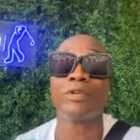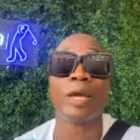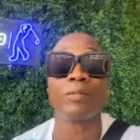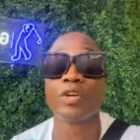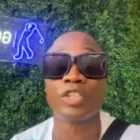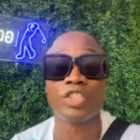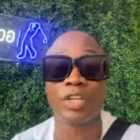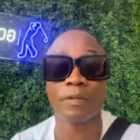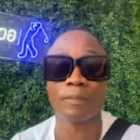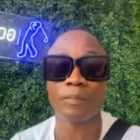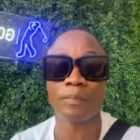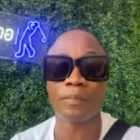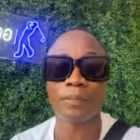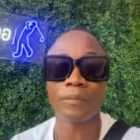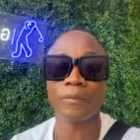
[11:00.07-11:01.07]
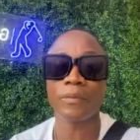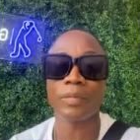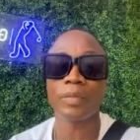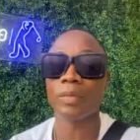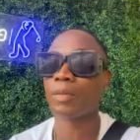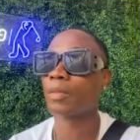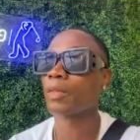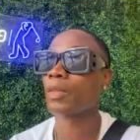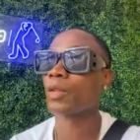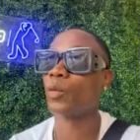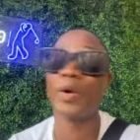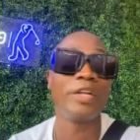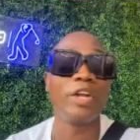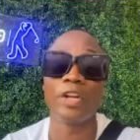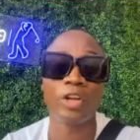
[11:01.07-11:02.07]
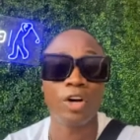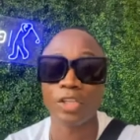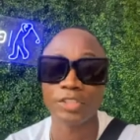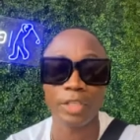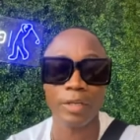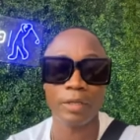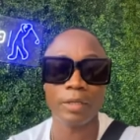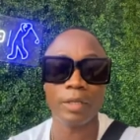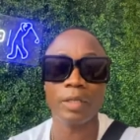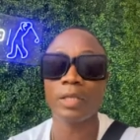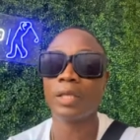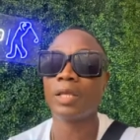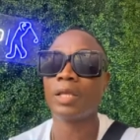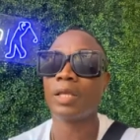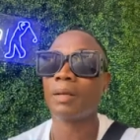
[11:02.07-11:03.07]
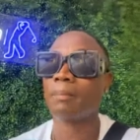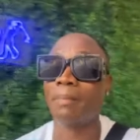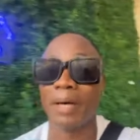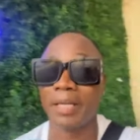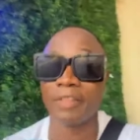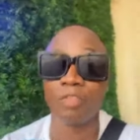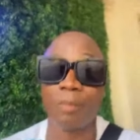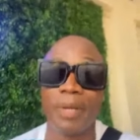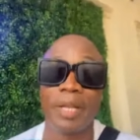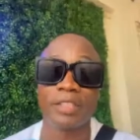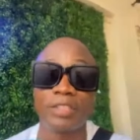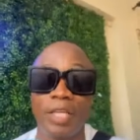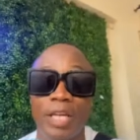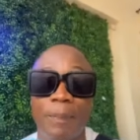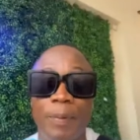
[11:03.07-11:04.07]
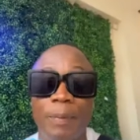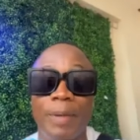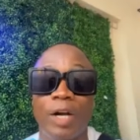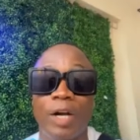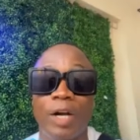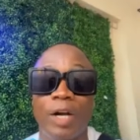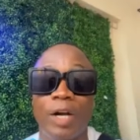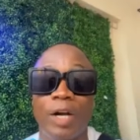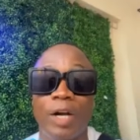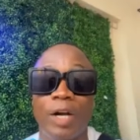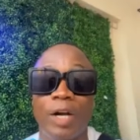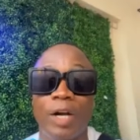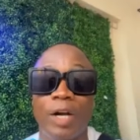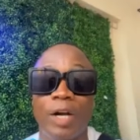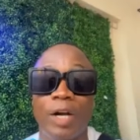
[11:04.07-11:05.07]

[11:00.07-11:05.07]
them, them rich. You know. But not no go send. Man, they better see the people that go about them daily